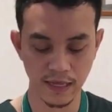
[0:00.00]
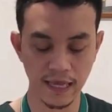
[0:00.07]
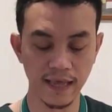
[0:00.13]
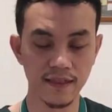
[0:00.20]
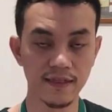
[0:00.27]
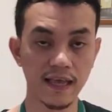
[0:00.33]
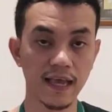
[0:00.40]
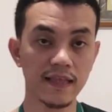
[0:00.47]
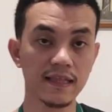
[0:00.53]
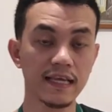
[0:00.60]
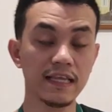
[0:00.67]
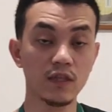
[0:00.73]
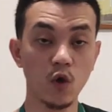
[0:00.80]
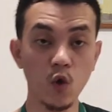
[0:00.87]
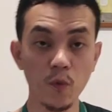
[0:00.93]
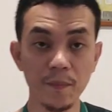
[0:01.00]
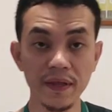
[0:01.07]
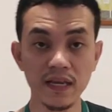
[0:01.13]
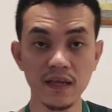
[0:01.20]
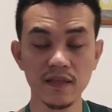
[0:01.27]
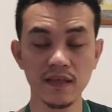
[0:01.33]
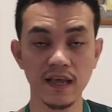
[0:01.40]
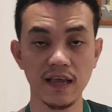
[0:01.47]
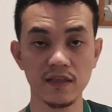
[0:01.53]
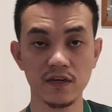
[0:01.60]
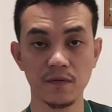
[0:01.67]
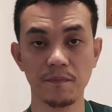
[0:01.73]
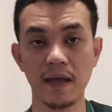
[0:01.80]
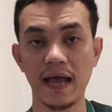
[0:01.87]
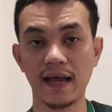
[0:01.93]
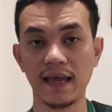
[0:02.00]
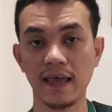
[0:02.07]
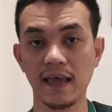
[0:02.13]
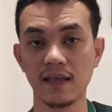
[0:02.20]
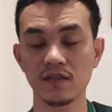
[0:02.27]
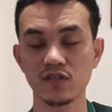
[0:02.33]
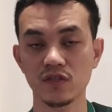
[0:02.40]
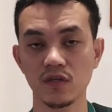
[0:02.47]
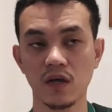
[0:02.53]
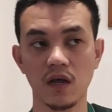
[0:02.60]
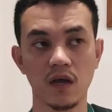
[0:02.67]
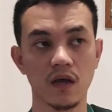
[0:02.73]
And then in opening the inner package,